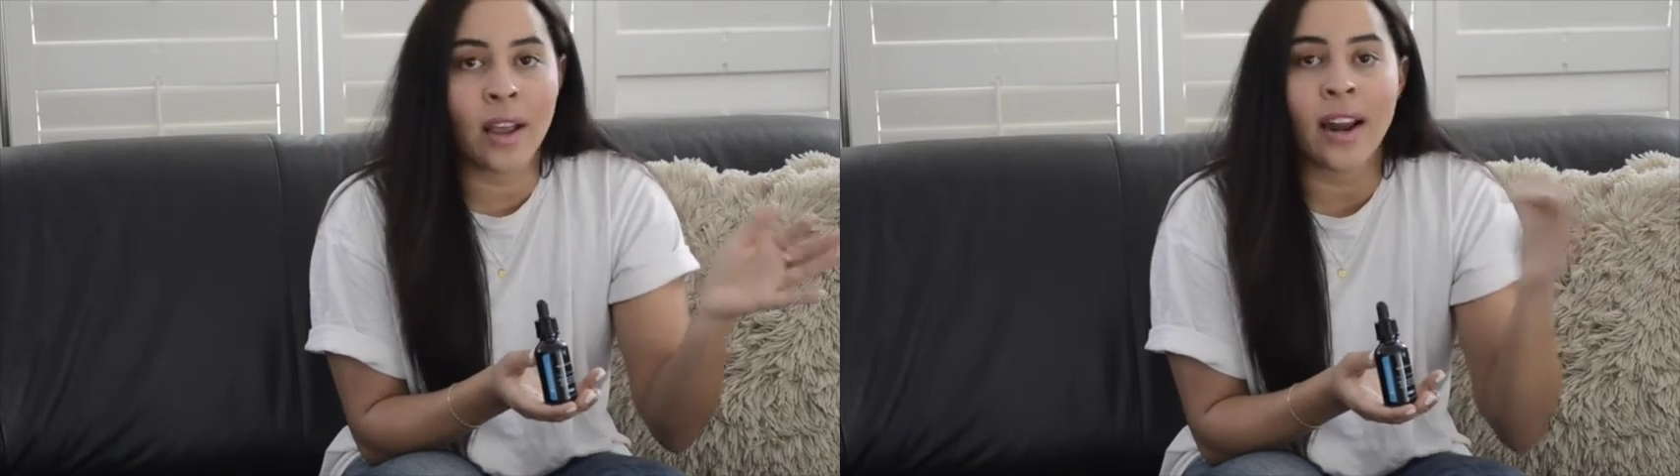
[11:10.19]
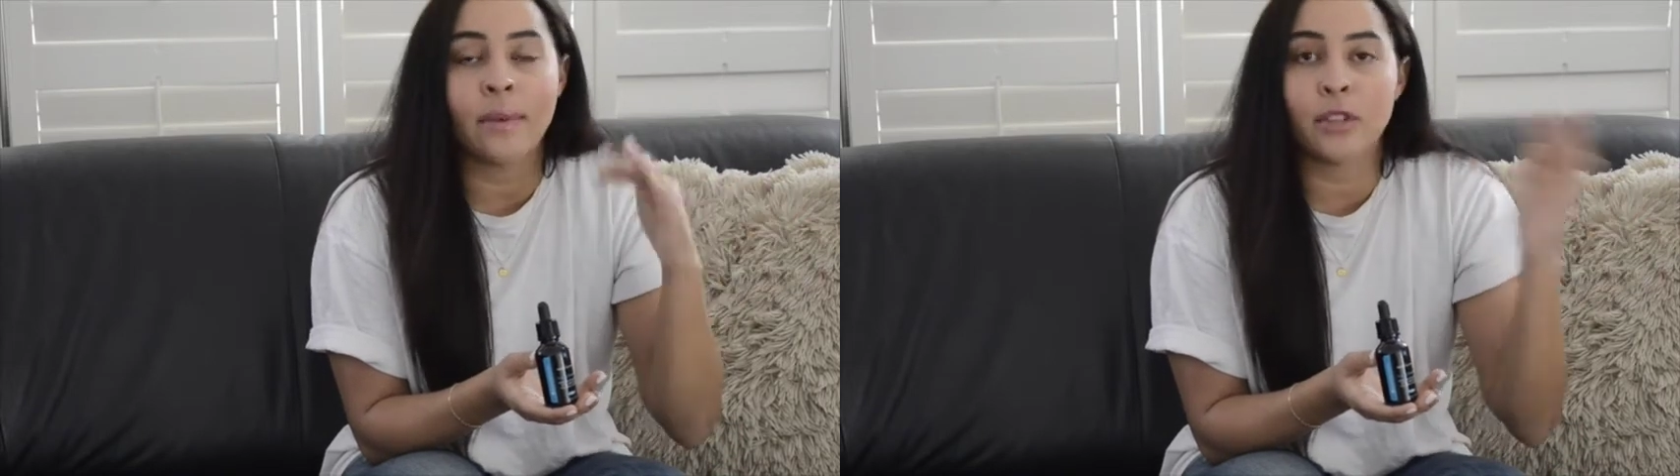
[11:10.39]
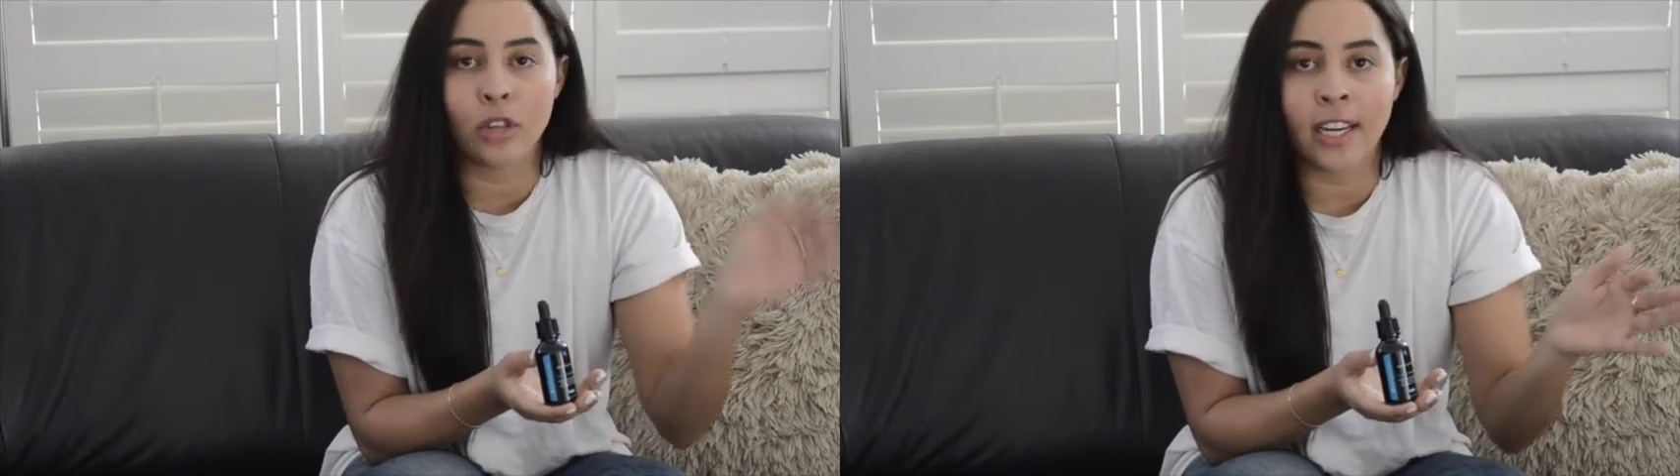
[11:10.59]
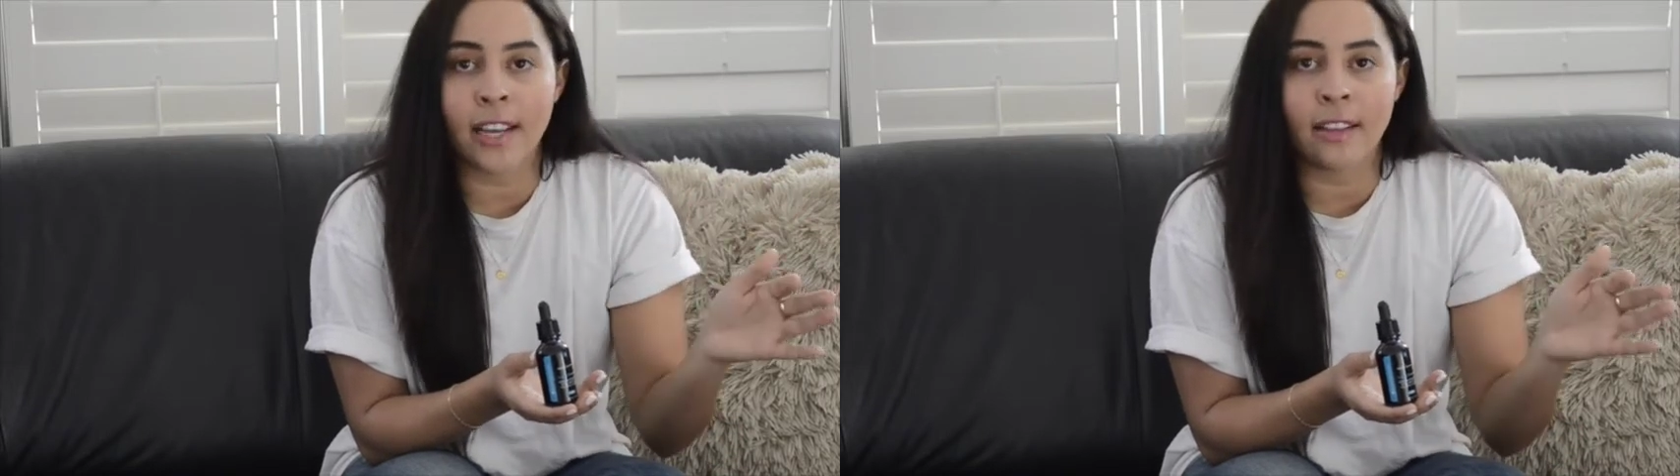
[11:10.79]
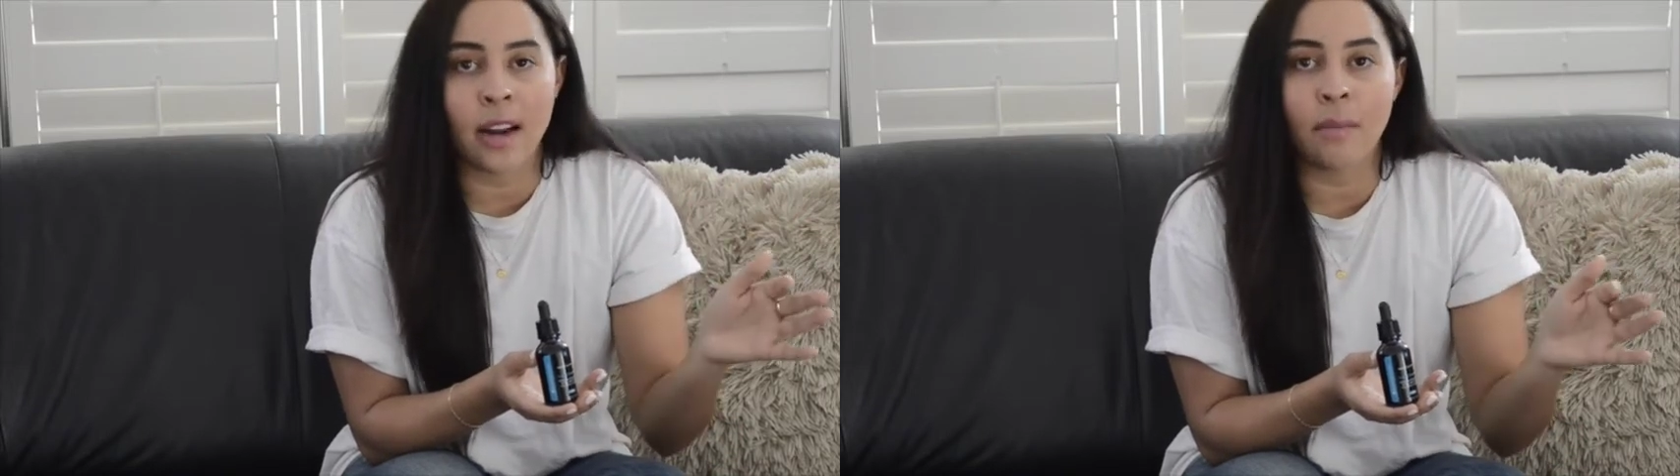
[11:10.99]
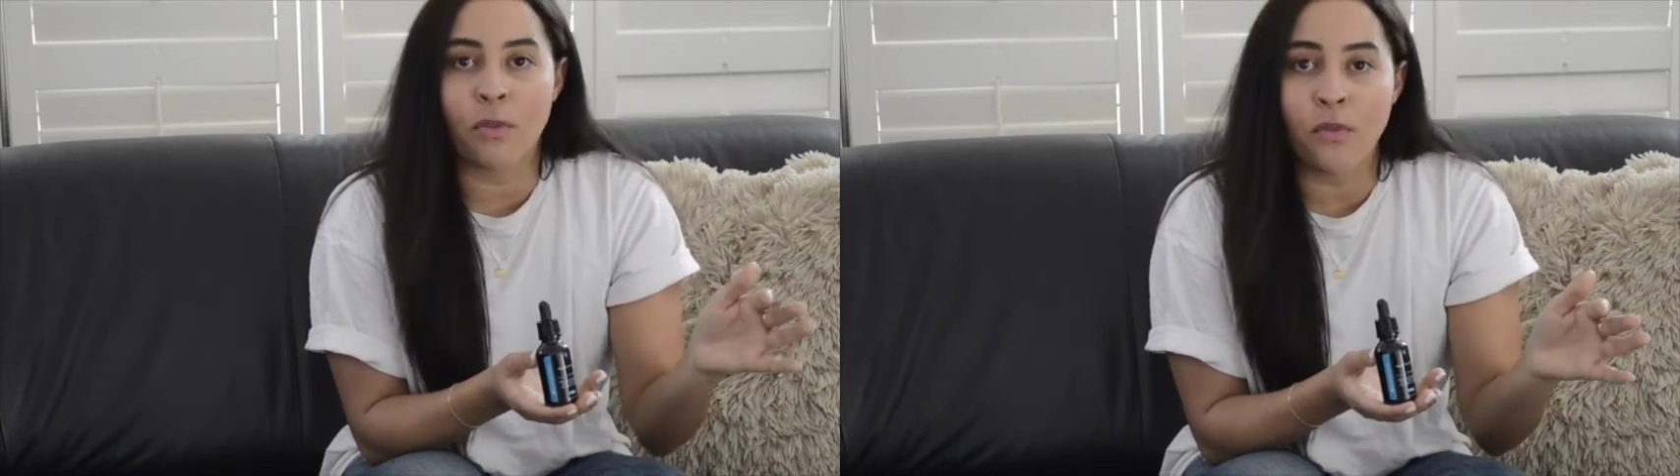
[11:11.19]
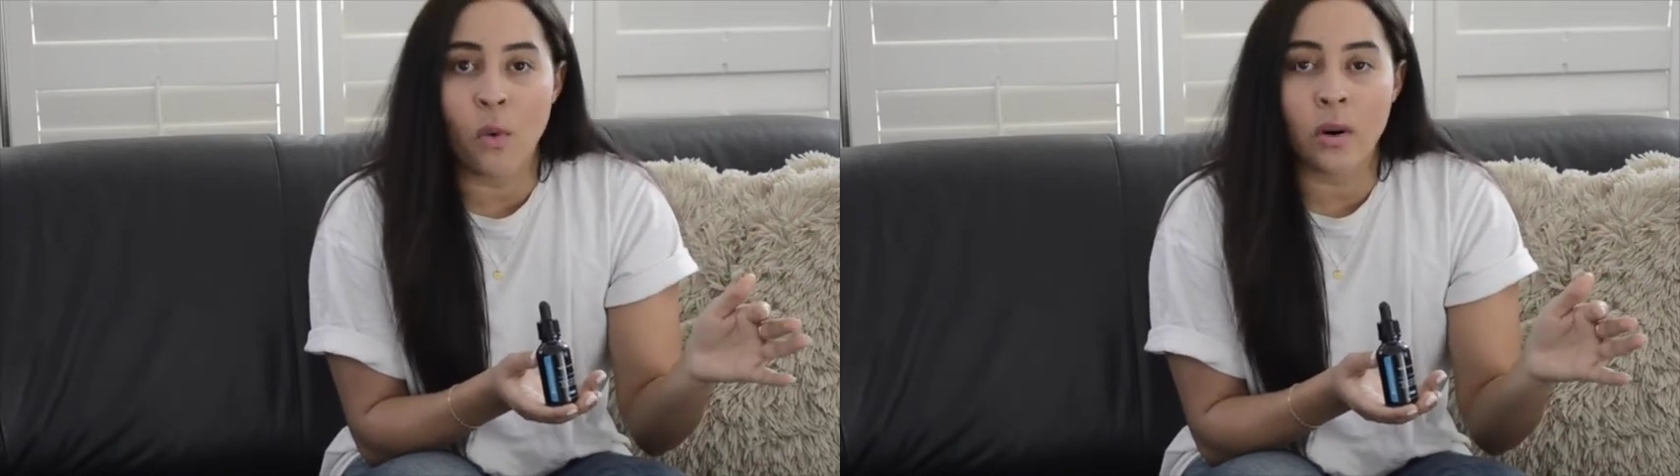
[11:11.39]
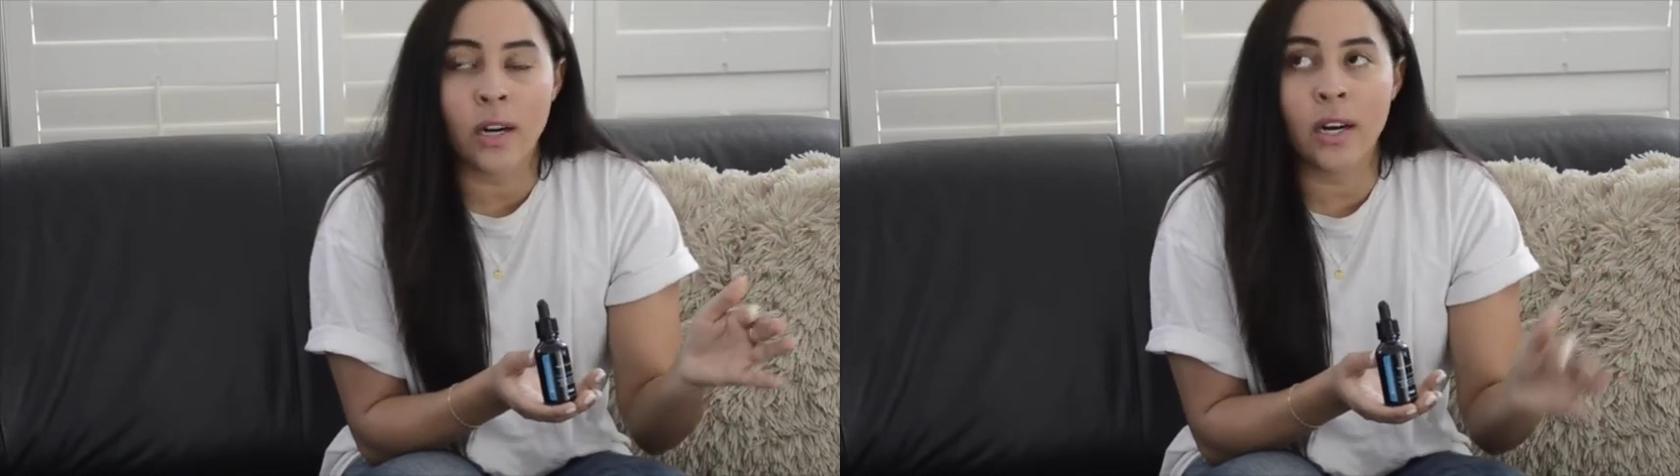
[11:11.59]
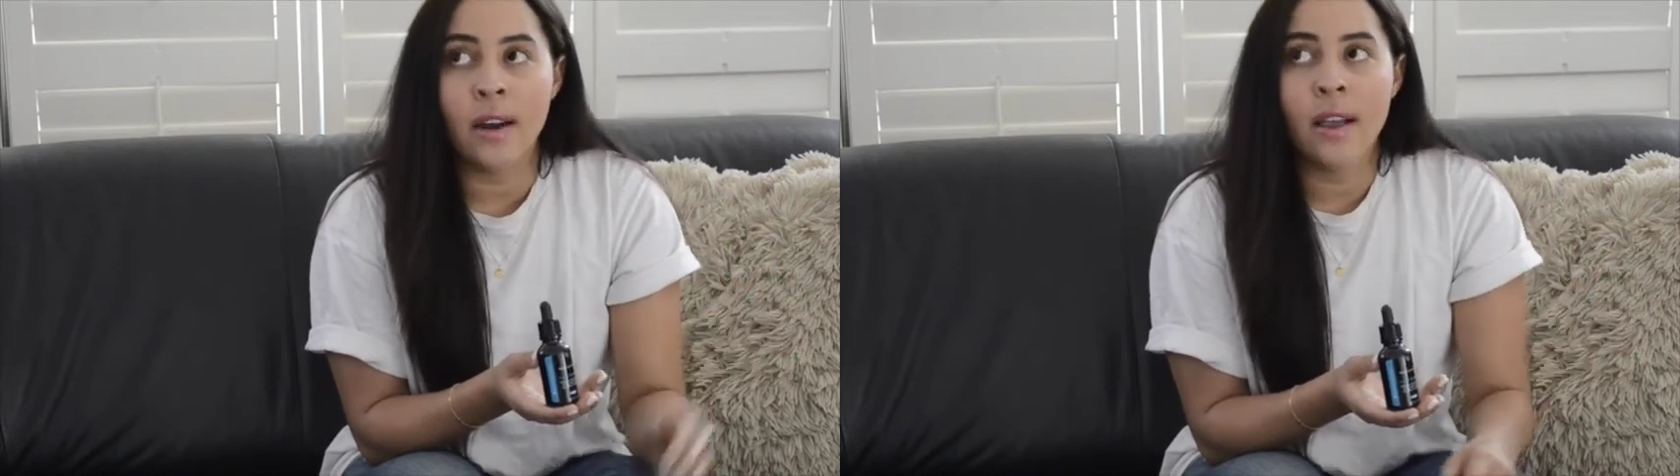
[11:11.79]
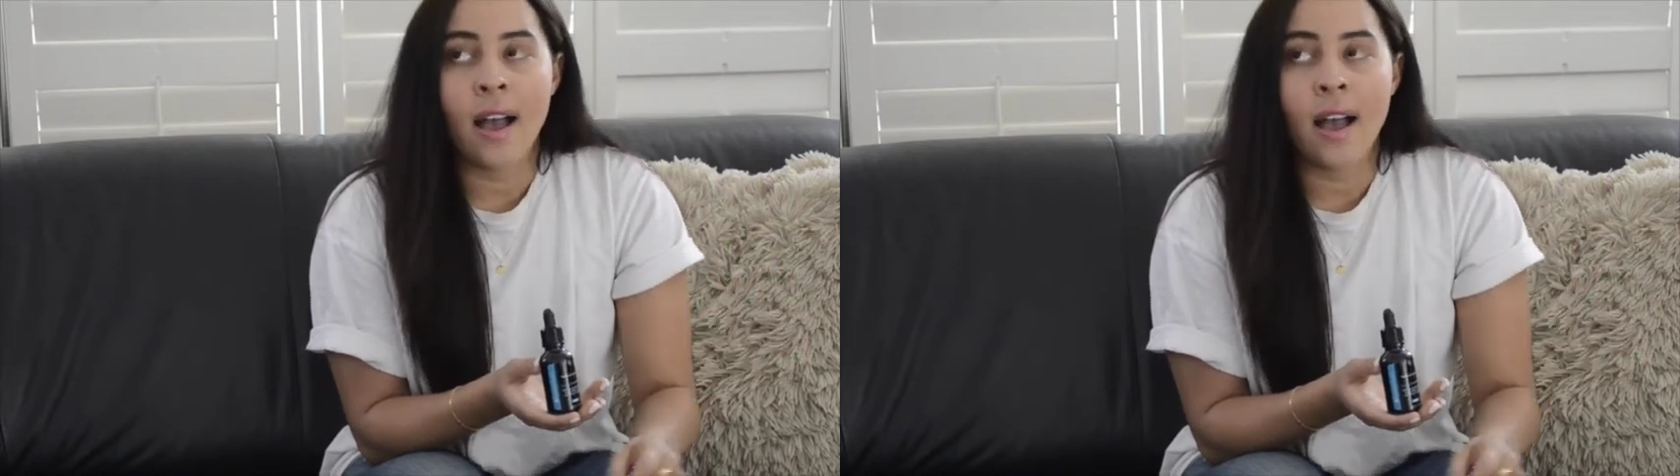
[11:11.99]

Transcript: and I was drinking the night before,